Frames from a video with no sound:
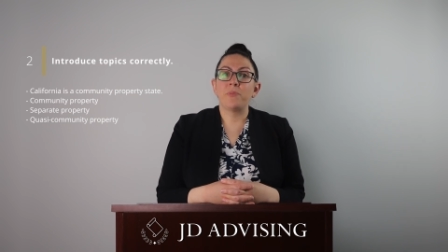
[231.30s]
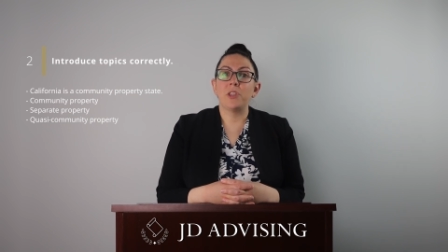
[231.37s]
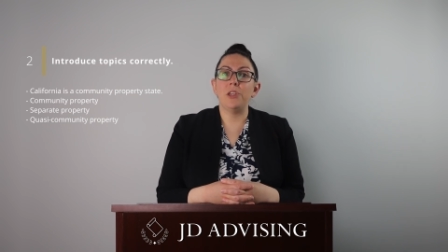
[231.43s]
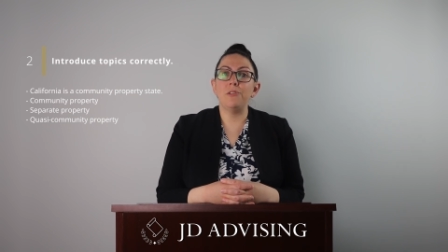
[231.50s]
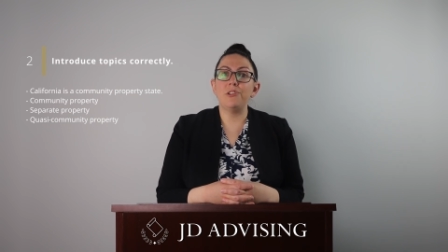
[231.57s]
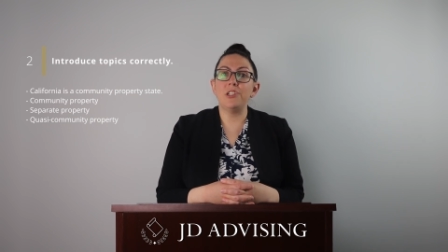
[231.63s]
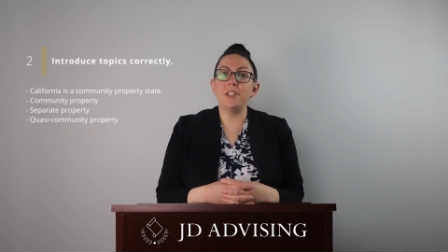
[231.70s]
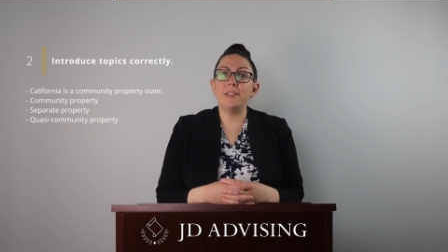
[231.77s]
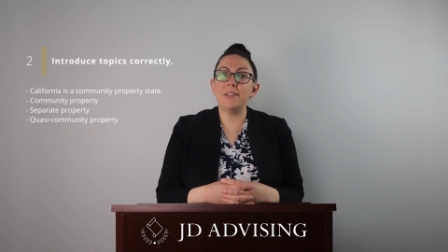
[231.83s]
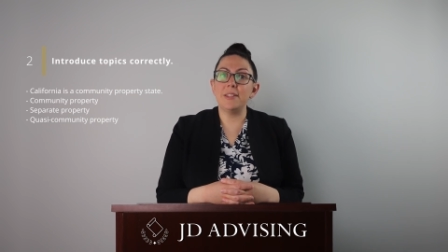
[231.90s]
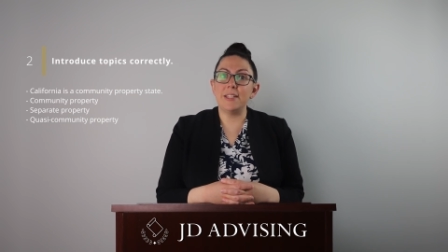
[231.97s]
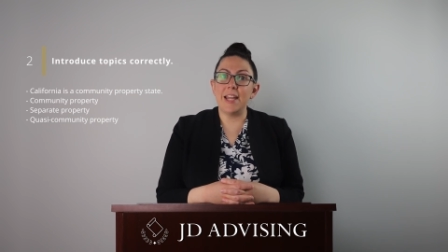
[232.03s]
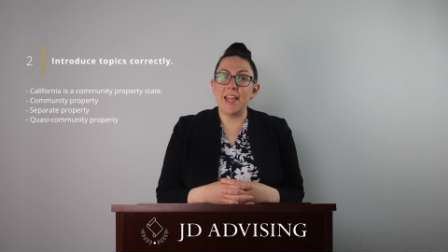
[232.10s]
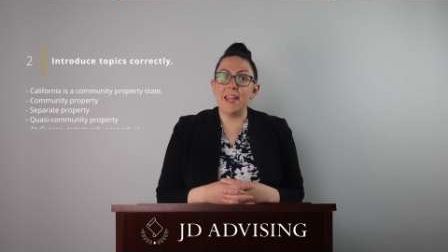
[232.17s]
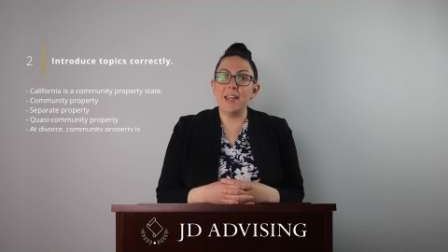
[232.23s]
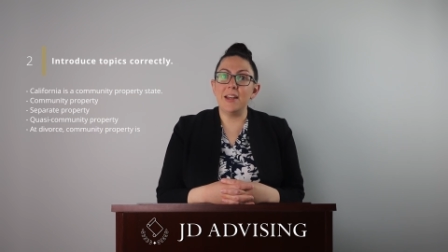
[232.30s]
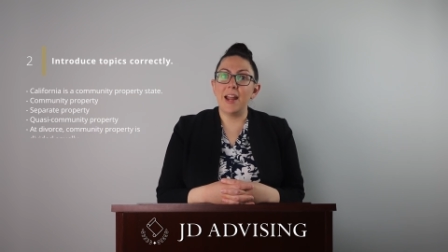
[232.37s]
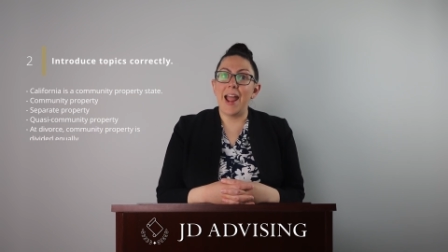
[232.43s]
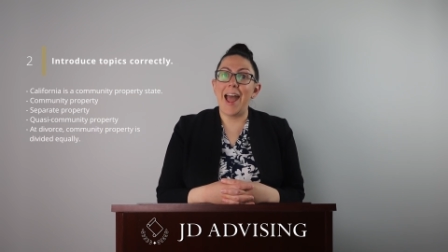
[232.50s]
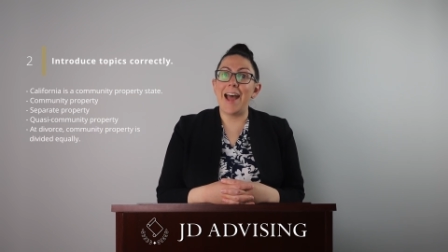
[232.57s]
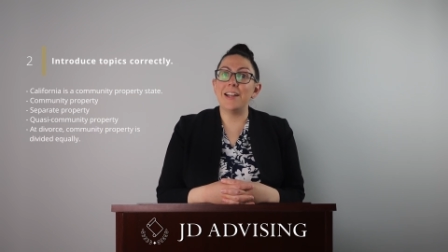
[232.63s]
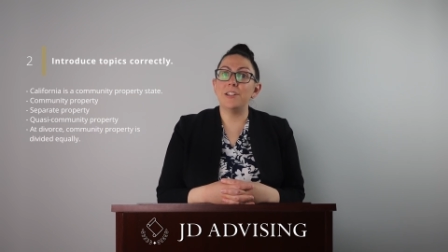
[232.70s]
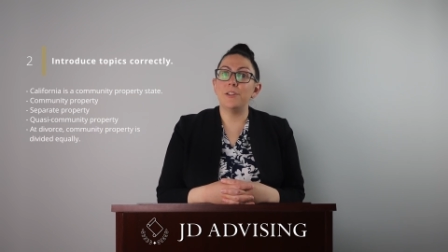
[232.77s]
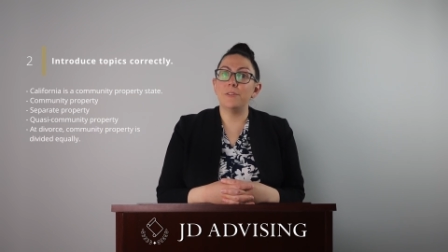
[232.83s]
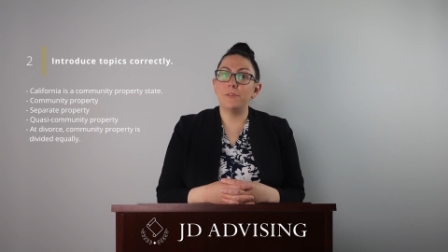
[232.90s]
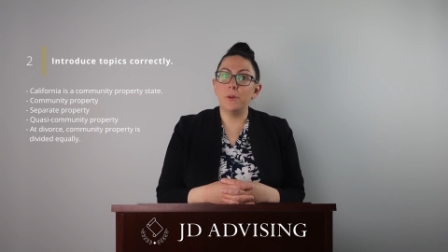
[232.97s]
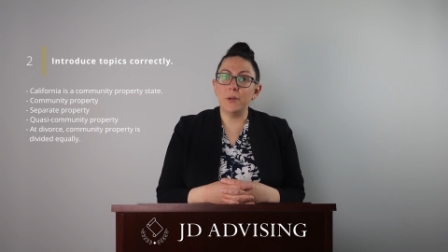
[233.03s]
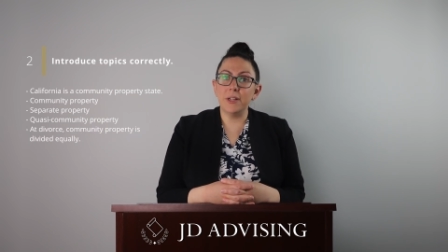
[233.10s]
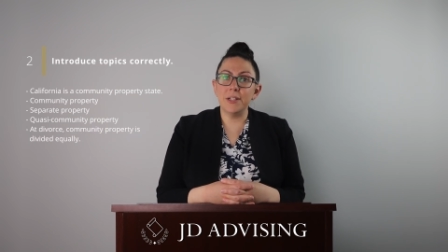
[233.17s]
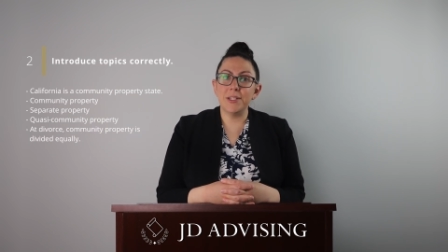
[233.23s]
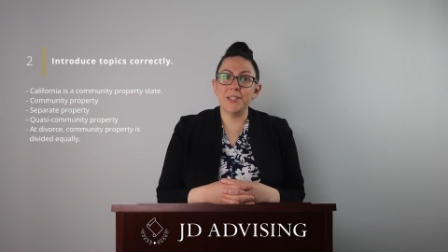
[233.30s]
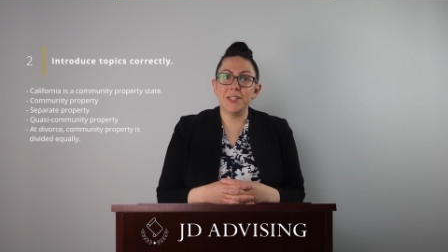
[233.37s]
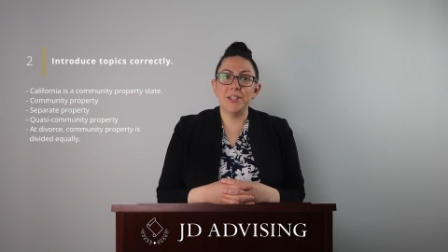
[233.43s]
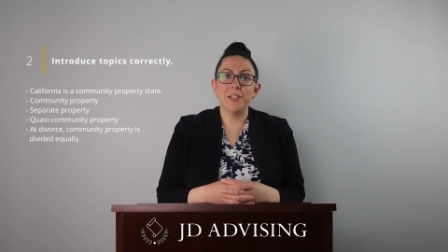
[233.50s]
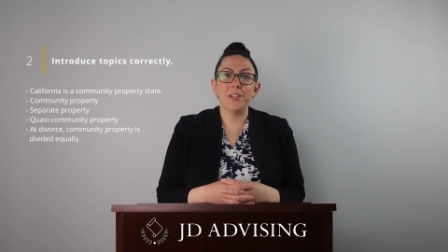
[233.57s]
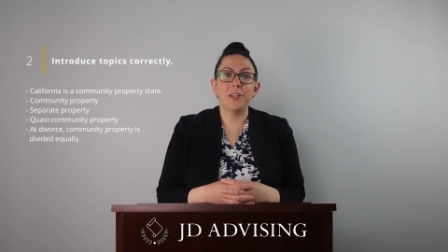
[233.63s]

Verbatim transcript: you should state at divorce,